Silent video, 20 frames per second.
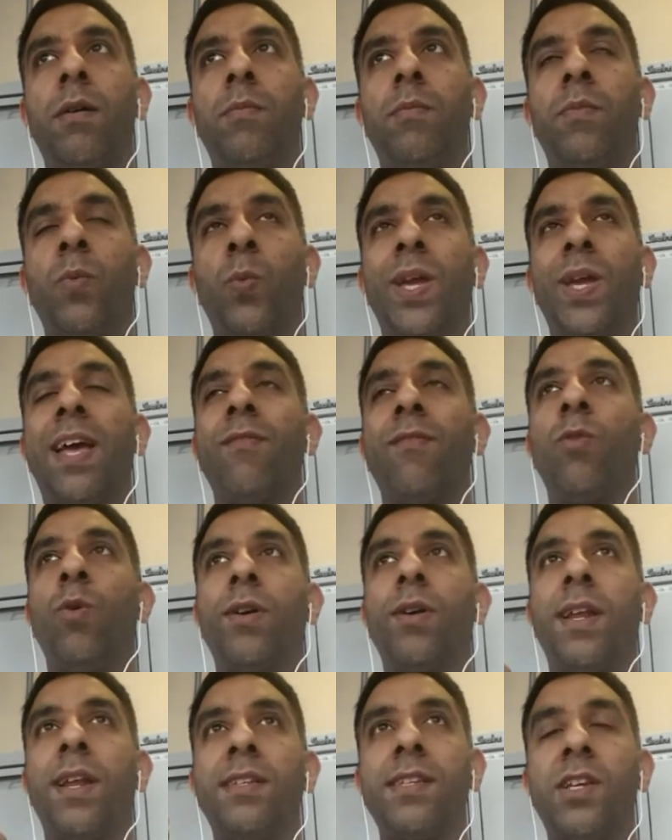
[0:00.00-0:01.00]
we have
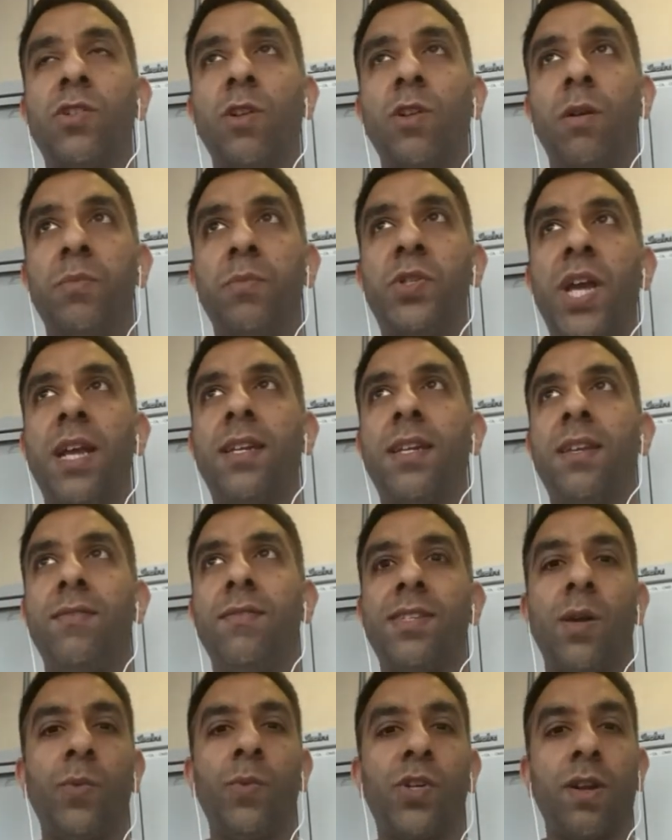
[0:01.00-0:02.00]
organizational objectives
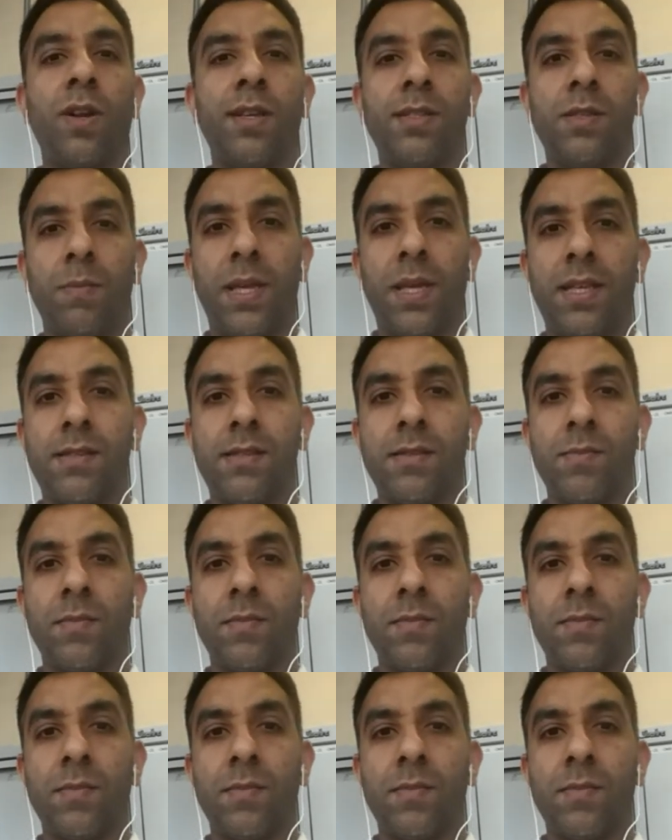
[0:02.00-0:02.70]
that we're trying to meet.